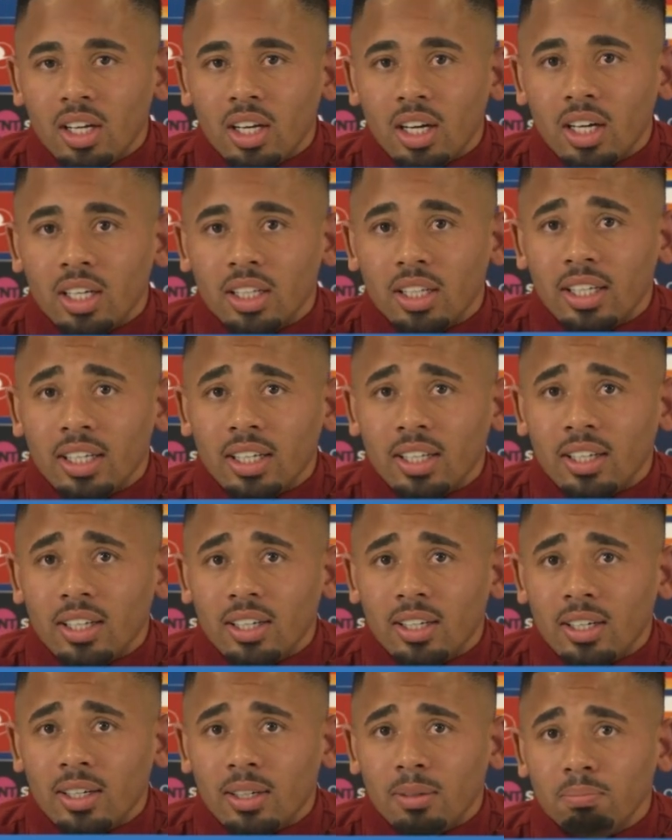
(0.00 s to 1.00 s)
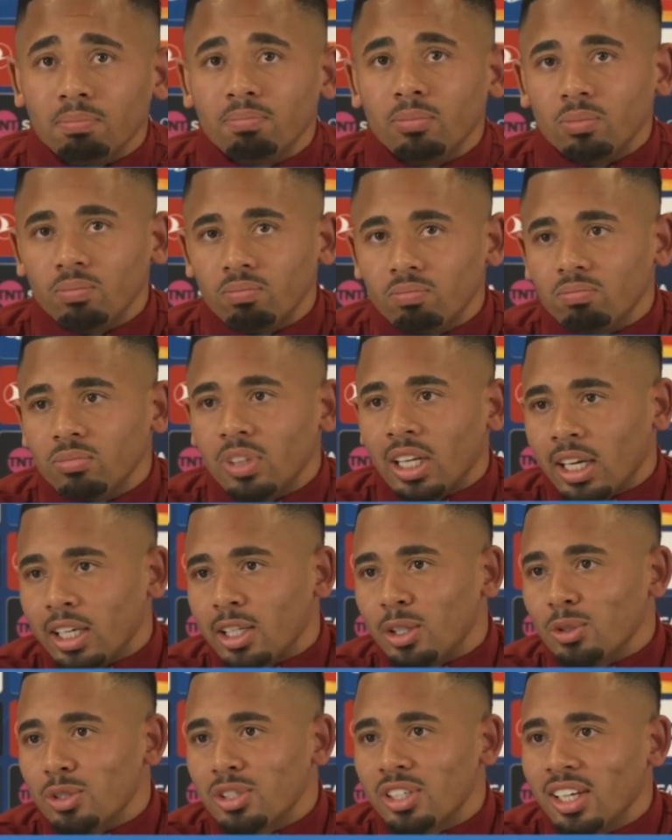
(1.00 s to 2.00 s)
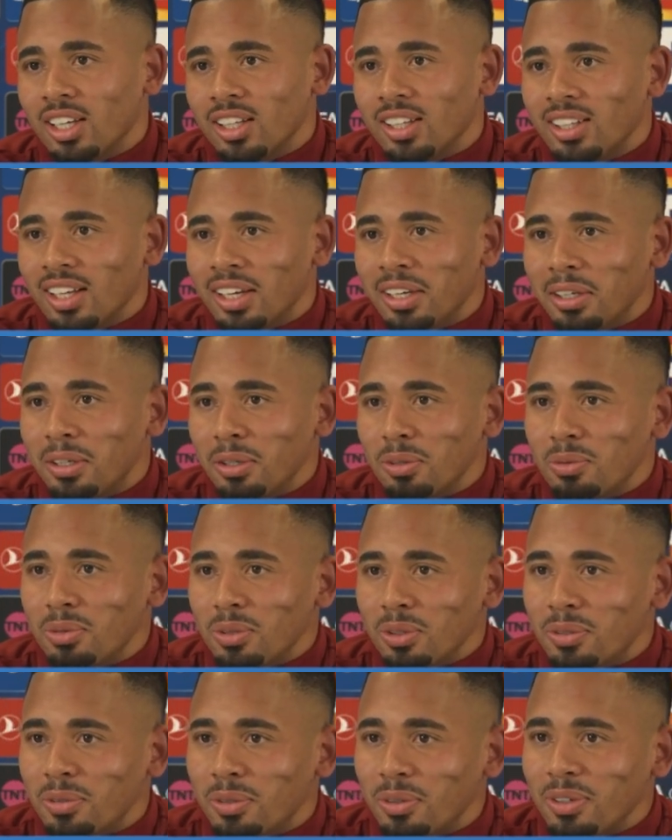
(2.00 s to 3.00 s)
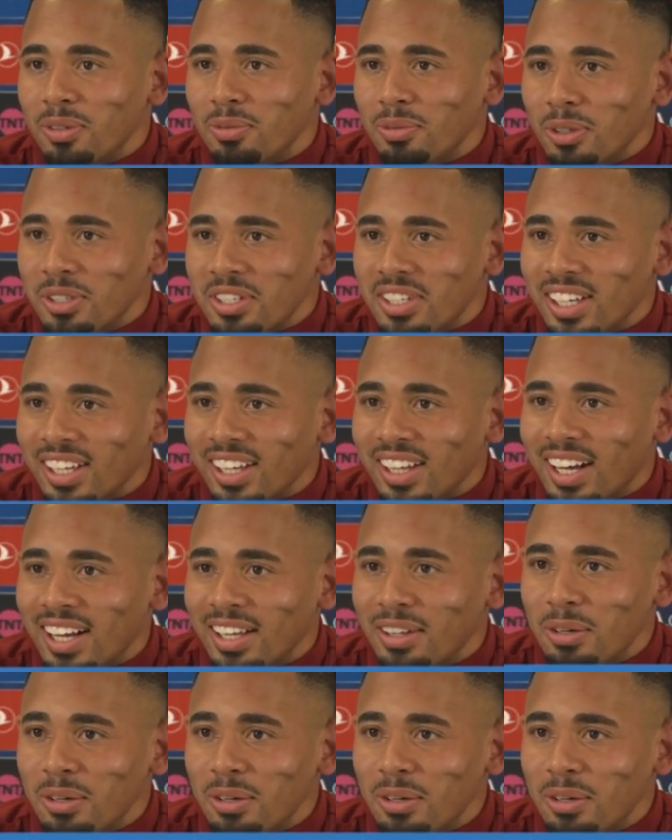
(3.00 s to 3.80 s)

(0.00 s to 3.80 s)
And then, um, like you said, thank you for, for, for saying that.